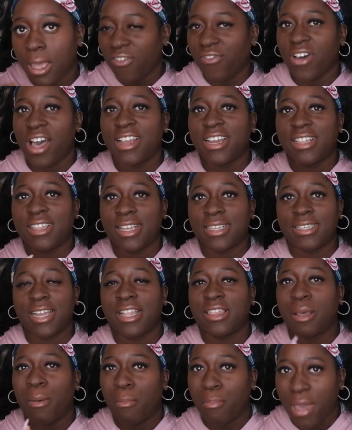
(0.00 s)
I find that that's
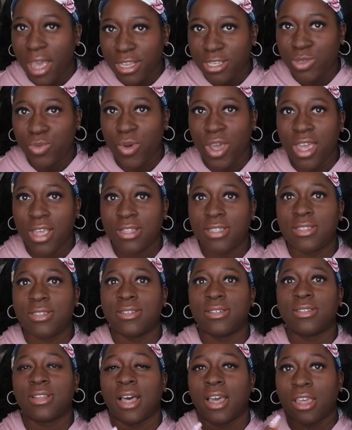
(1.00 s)
not the best way
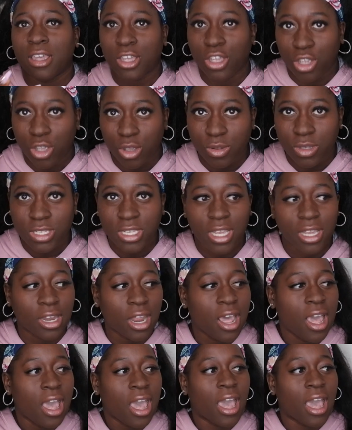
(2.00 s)
to like use it.